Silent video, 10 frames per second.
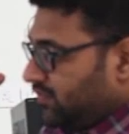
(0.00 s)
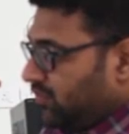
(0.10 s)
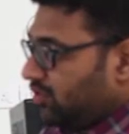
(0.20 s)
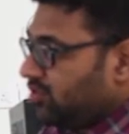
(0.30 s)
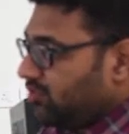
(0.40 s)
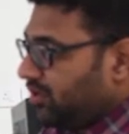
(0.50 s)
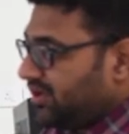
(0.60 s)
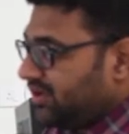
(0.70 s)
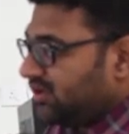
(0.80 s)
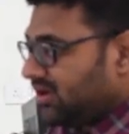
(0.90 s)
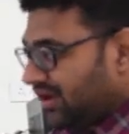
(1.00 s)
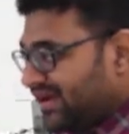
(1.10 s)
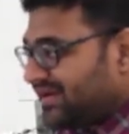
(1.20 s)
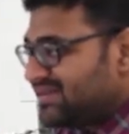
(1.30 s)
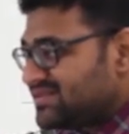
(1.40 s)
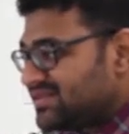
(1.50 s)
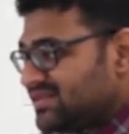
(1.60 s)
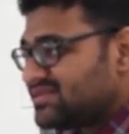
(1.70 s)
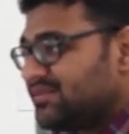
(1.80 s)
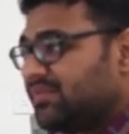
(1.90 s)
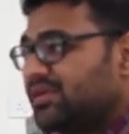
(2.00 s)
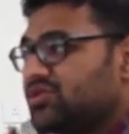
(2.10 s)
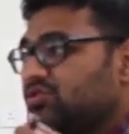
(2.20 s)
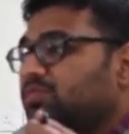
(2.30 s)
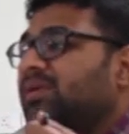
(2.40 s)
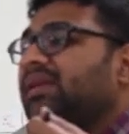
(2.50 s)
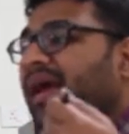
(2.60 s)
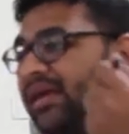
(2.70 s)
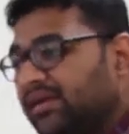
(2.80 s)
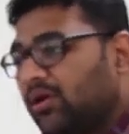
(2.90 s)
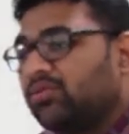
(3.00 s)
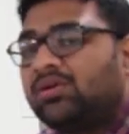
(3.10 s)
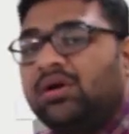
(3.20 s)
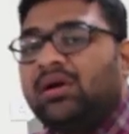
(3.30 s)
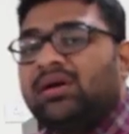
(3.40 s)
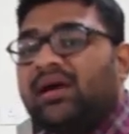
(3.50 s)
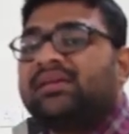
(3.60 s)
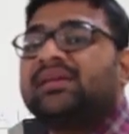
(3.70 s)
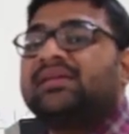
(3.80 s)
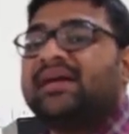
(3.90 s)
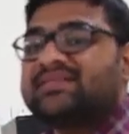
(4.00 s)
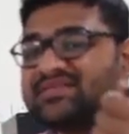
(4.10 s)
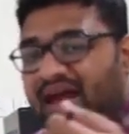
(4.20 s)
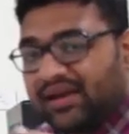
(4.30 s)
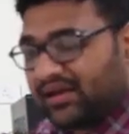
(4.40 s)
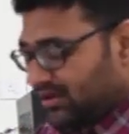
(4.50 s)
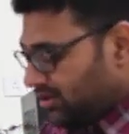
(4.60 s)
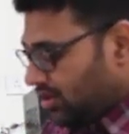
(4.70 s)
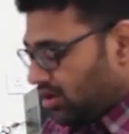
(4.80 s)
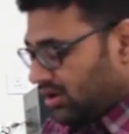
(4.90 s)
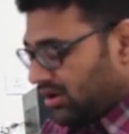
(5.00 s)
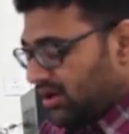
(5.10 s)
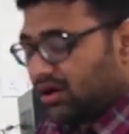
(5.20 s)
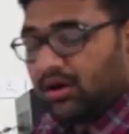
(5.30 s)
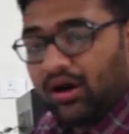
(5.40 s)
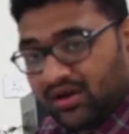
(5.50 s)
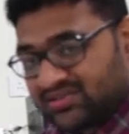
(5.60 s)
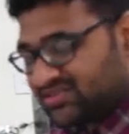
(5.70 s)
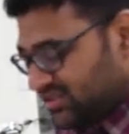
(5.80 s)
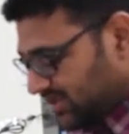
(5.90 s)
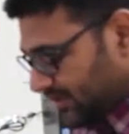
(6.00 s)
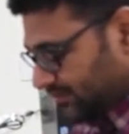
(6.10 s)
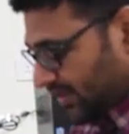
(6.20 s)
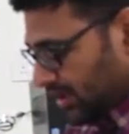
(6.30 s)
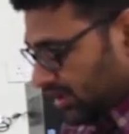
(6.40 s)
want to monitor the right ECG, somebody should be lying down rather than standing or sitting.